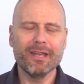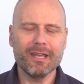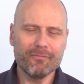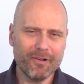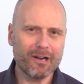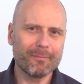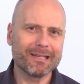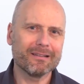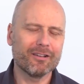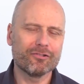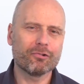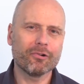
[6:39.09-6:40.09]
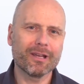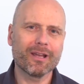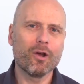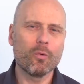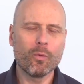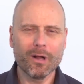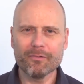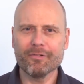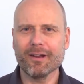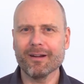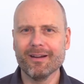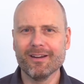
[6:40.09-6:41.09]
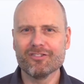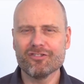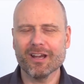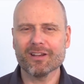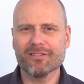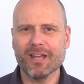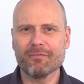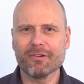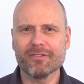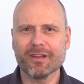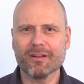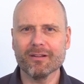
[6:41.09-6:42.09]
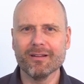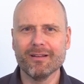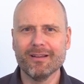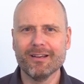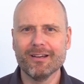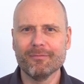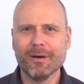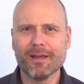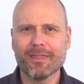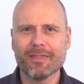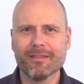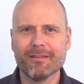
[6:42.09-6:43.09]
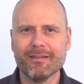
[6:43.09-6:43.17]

environmental destroying welfare checks every single month.